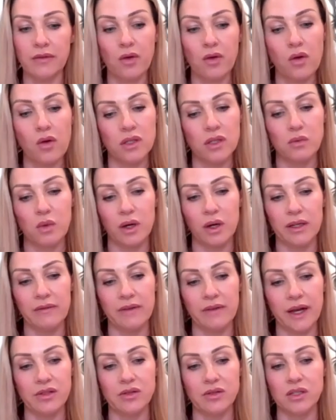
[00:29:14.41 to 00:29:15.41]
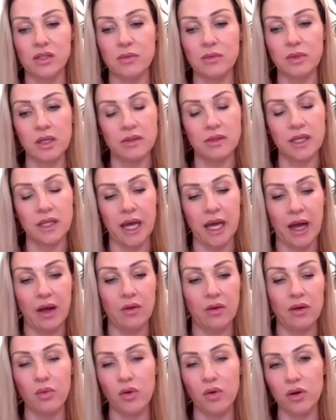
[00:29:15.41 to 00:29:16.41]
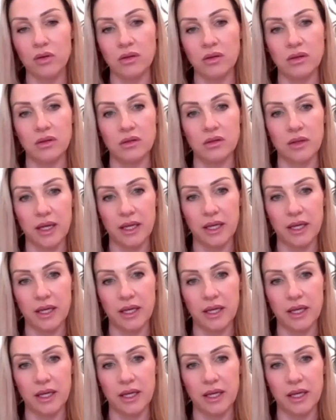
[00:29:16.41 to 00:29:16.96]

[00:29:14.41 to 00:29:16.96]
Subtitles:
of course, want advisors to be using our portal,